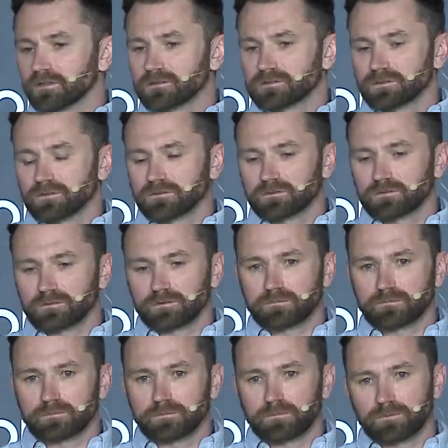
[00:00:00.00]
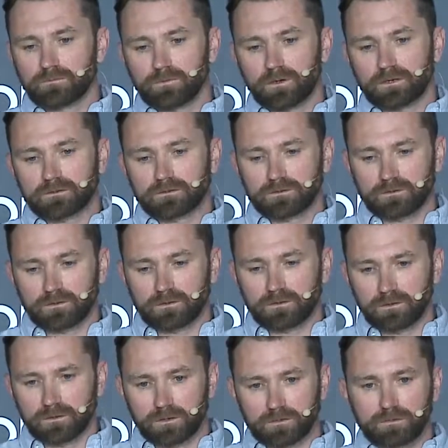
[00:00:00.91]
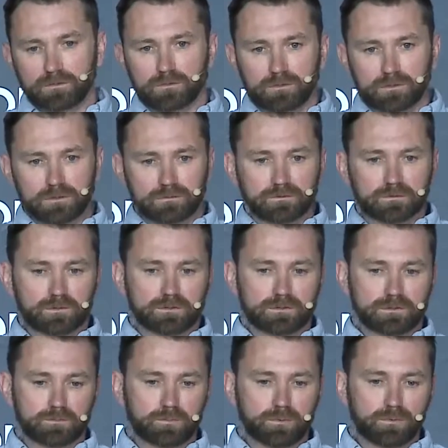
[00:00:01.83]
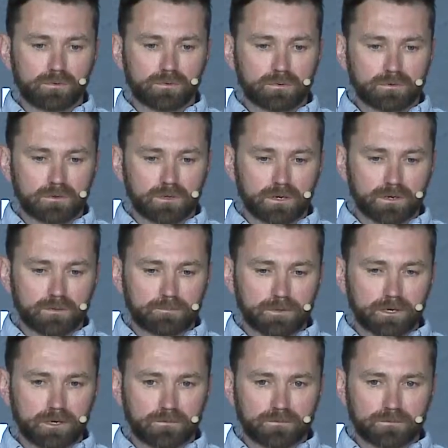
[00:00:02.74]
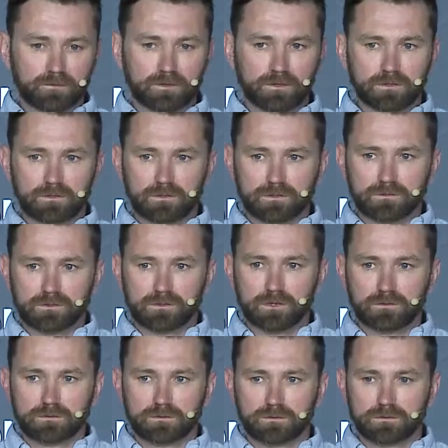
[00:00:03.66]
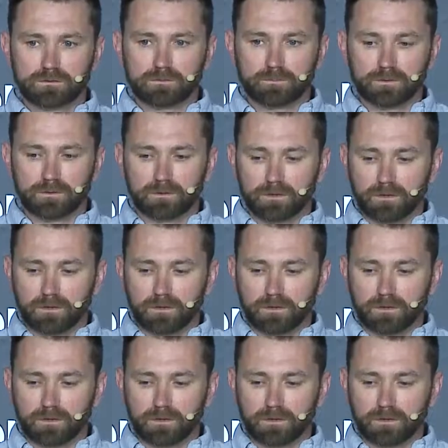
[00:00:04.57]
So in fact, I know Corda does support BFT consensus, but